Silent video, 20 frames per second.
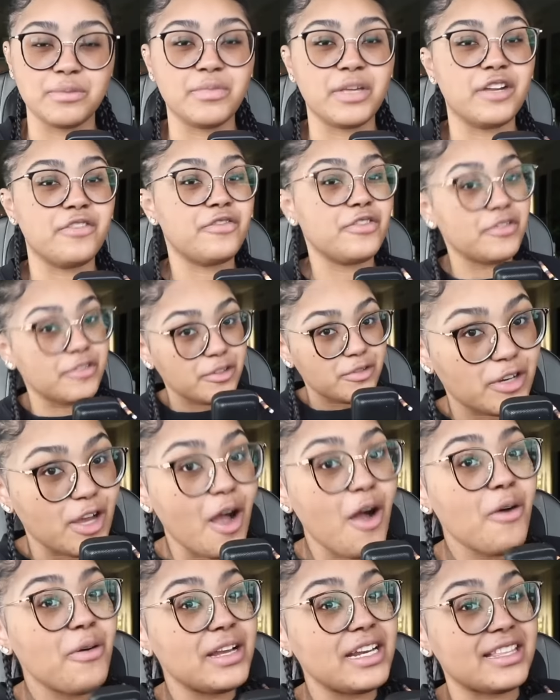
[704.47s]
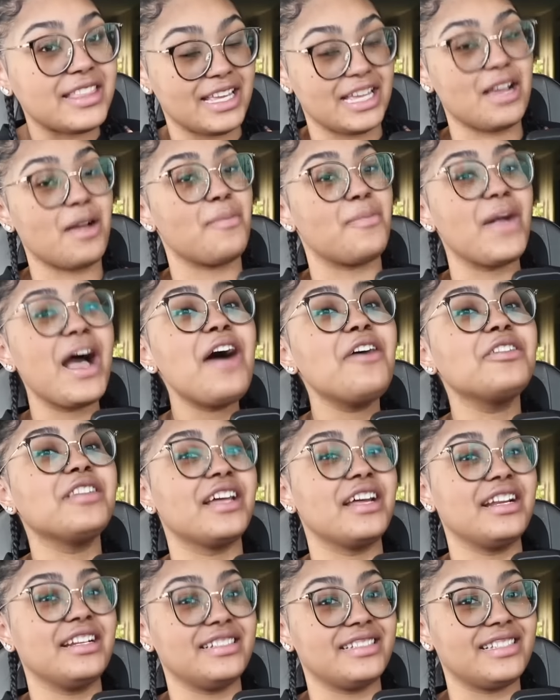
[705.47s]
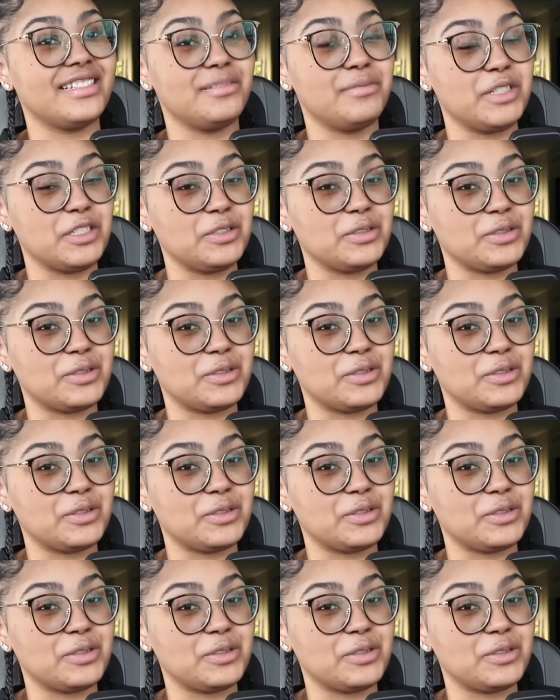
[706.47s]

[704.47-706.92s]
But if you know anything about Ludington Middle